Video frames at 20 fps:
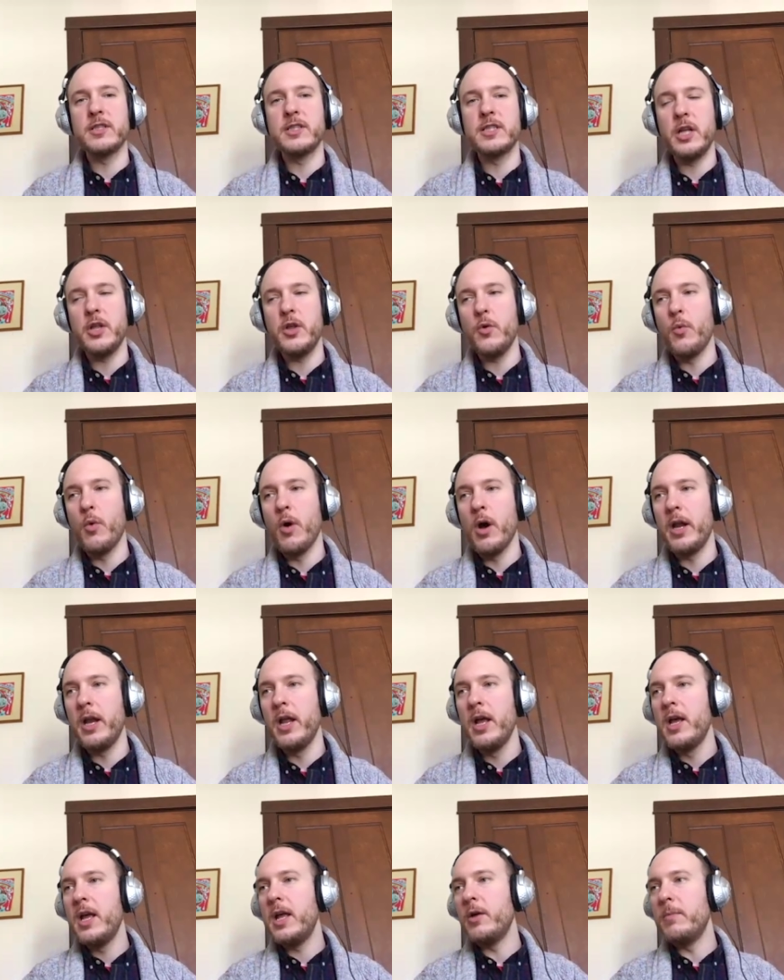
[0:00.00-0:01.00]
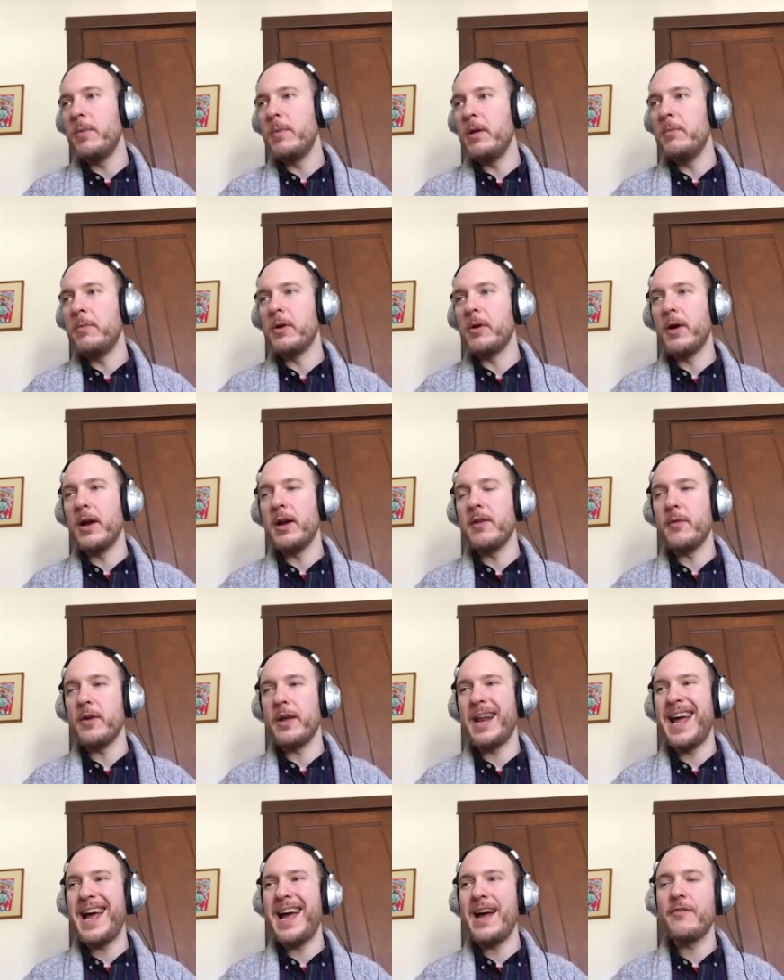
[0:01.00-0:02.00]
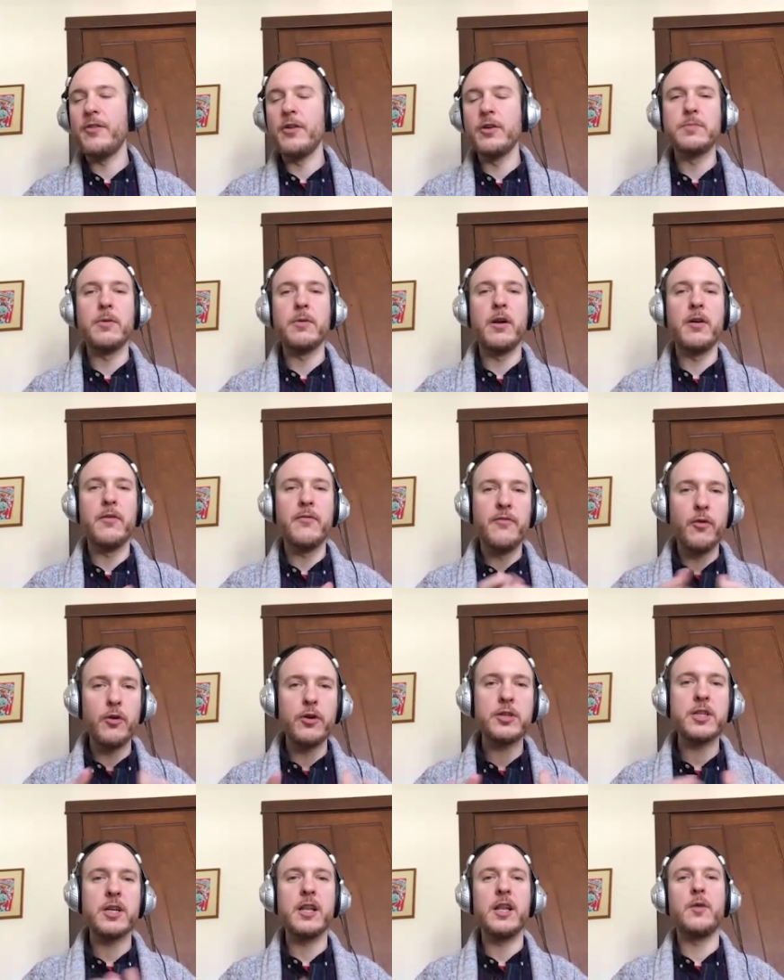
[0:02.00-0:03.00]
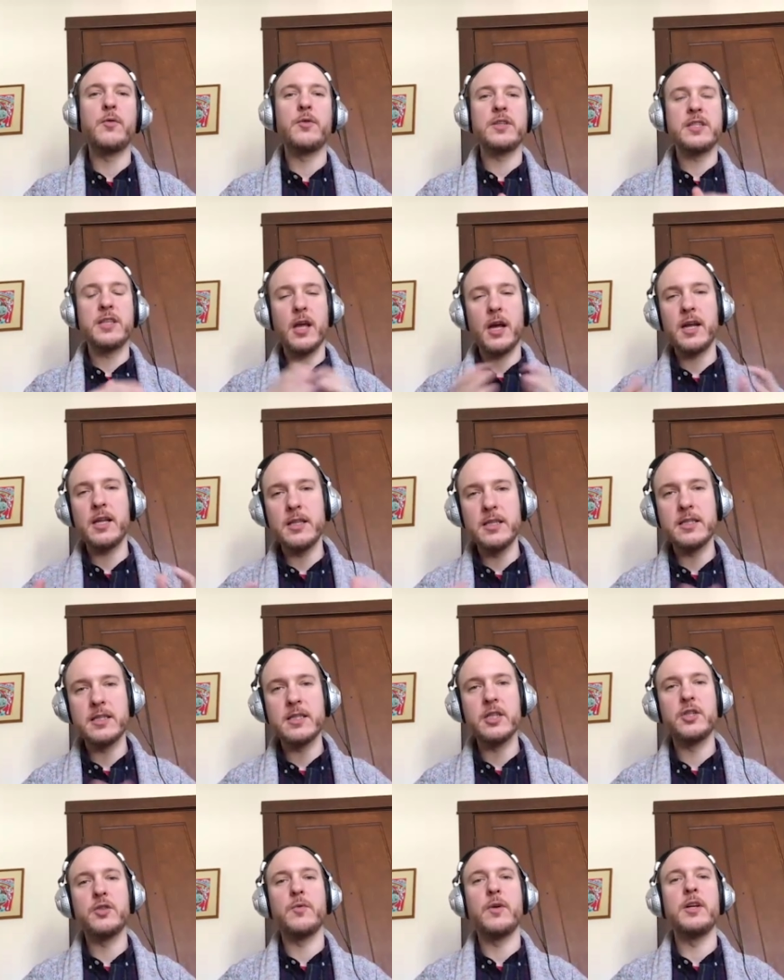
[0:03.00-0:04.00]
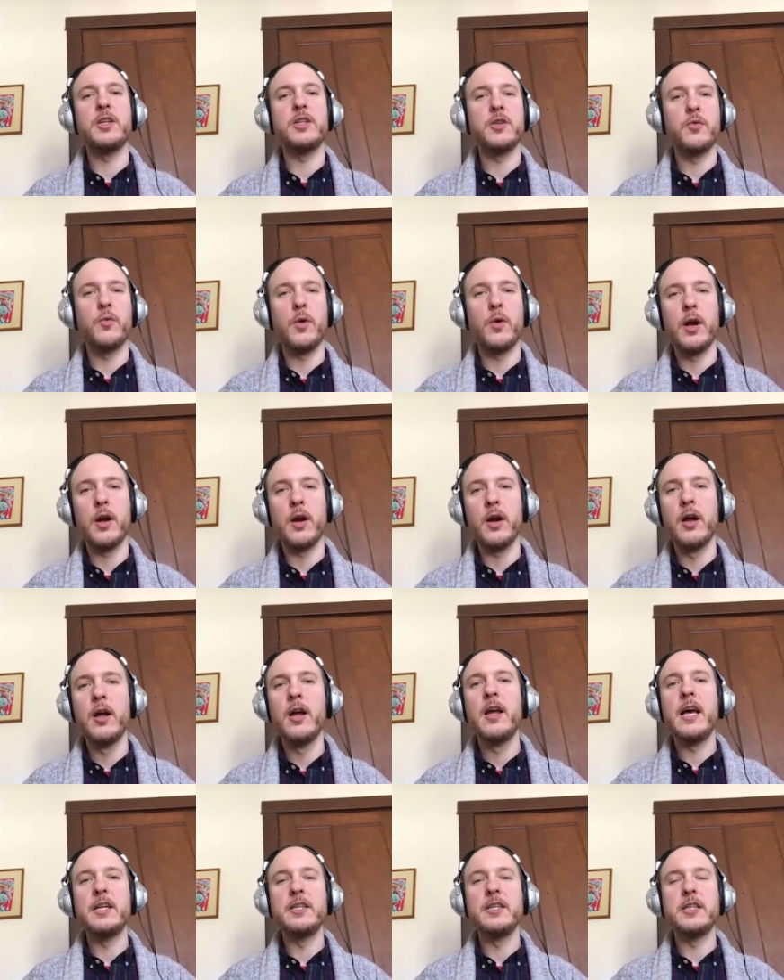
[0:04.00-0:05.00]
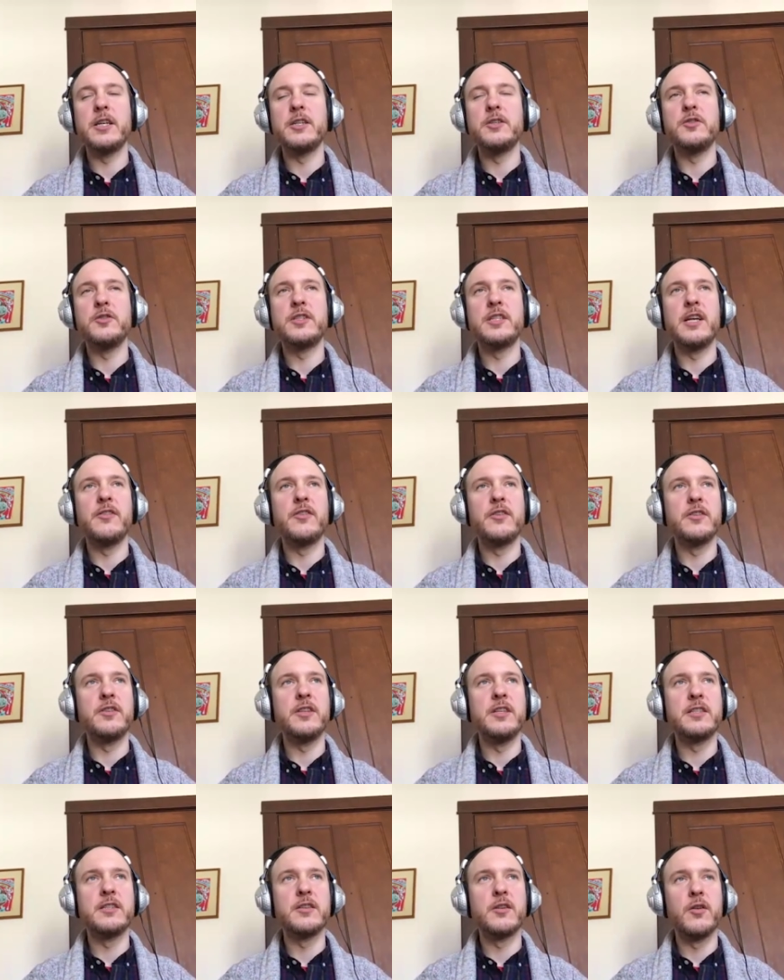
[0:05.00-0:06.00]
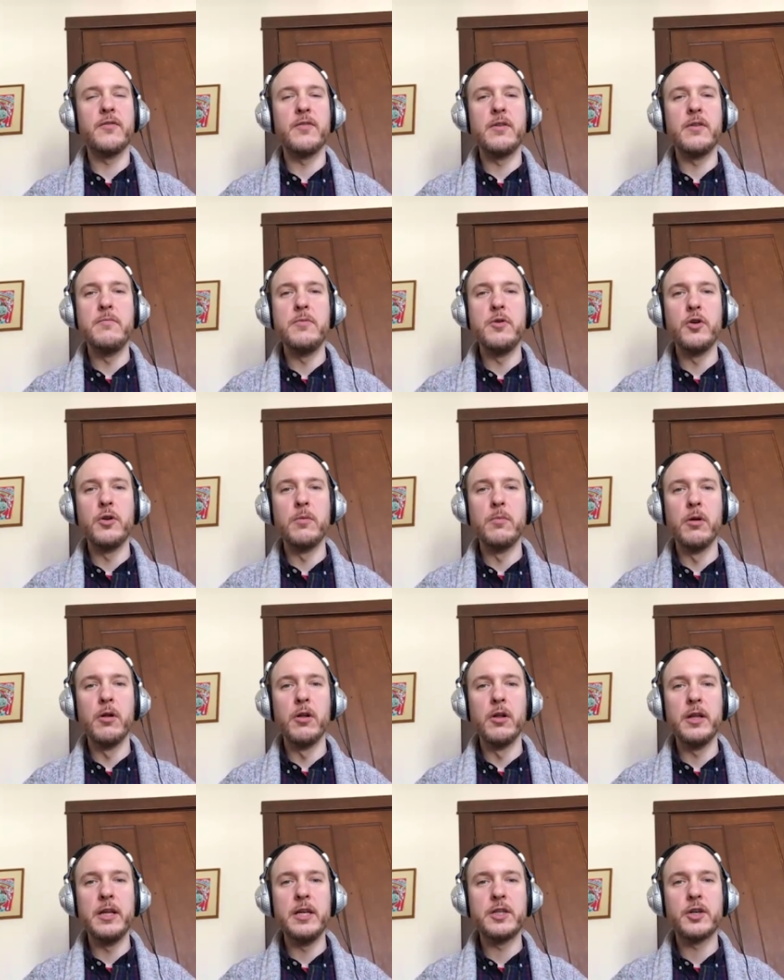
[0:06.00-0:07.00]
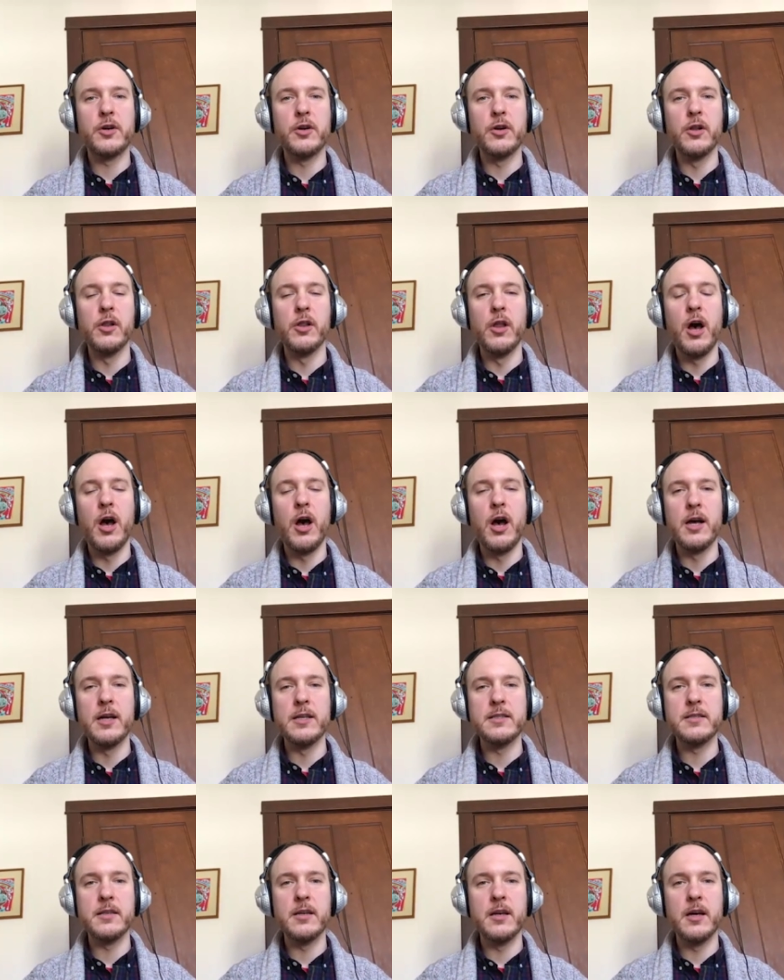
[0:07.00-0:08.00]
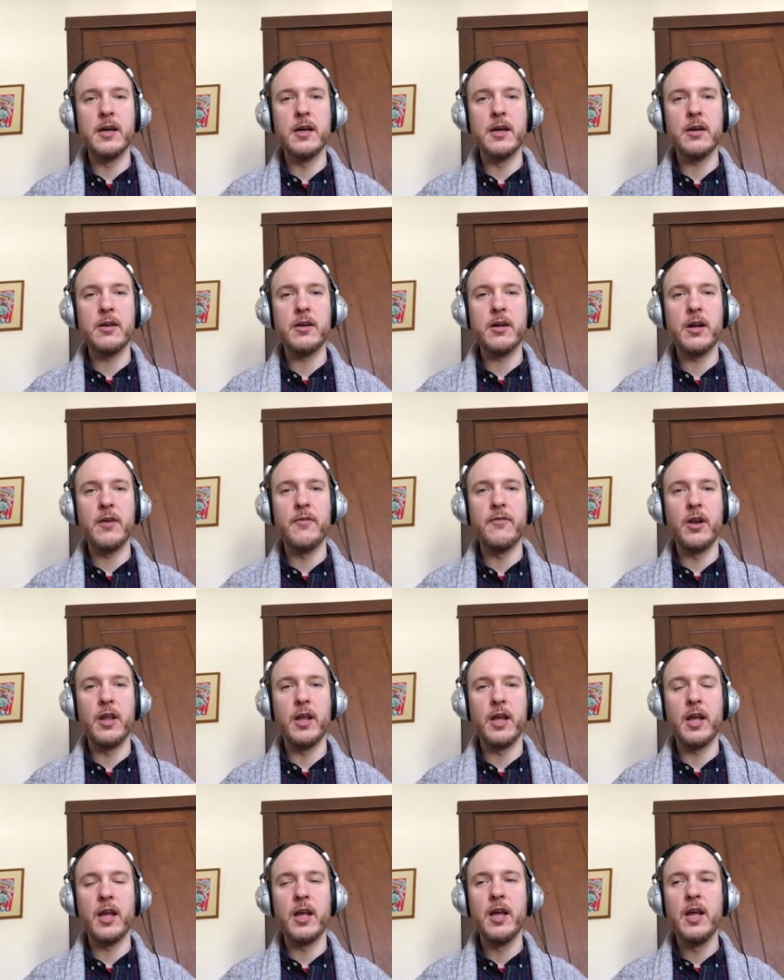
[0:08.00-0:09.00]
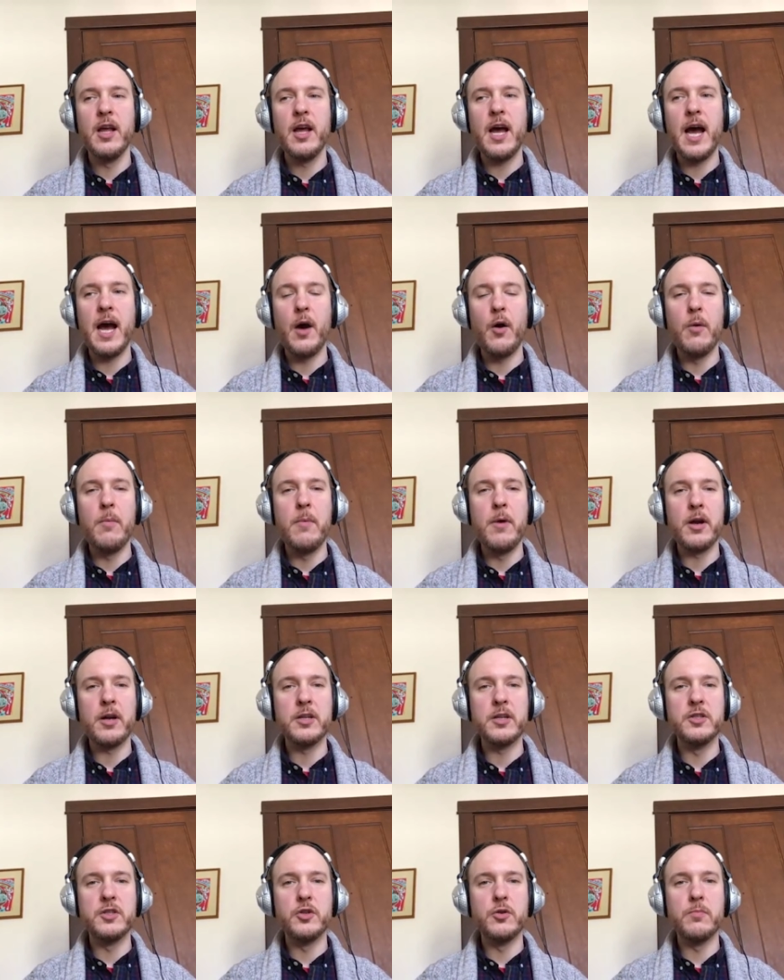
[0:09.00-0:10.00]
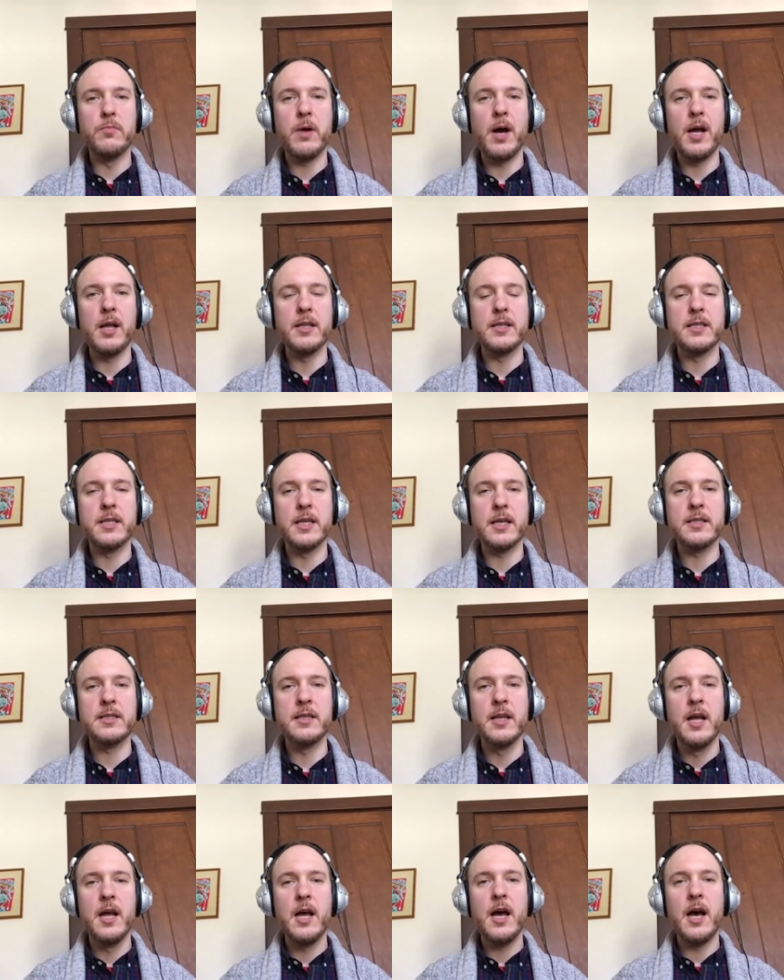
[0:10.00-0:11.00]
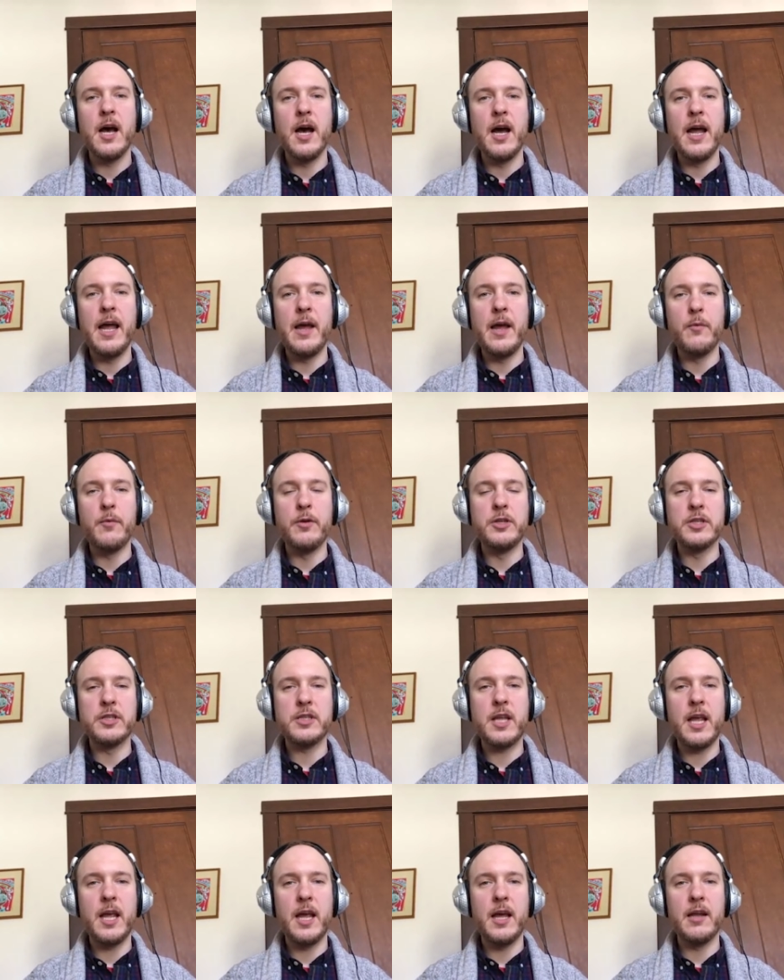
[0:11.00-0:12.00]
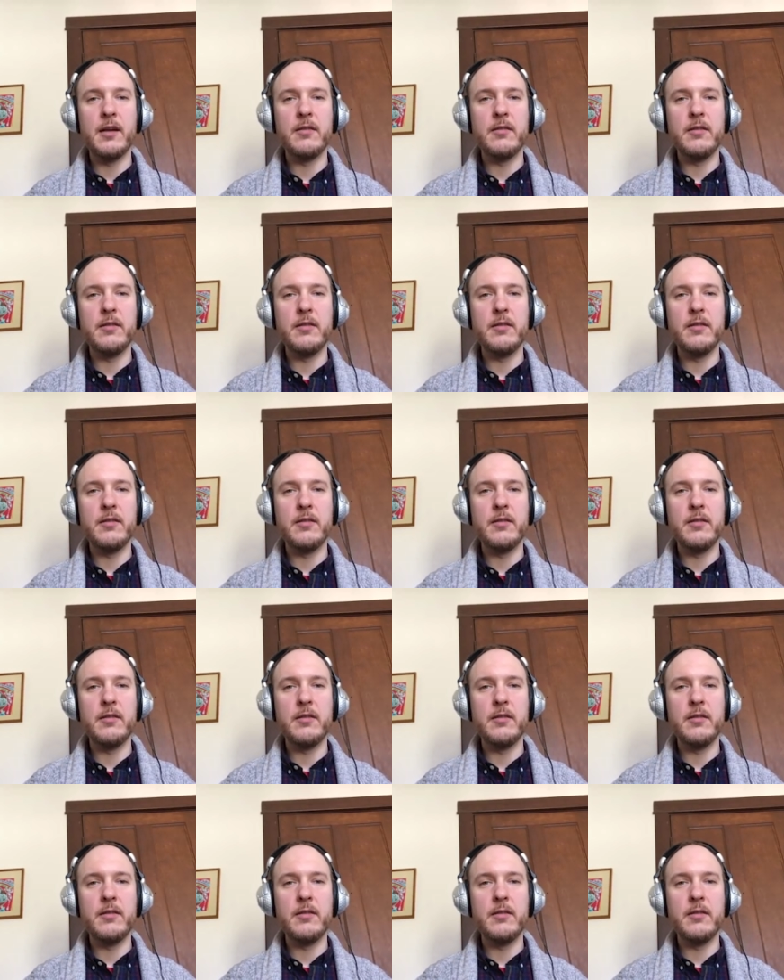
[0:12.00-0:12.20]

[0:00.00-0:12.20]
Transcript: say you want, it'd be great if we could have those. But unfortunately, we're stuck in a situation where, as you said, there are these sort of immutable, eternal laws governing how Americans do politics. And we just can't,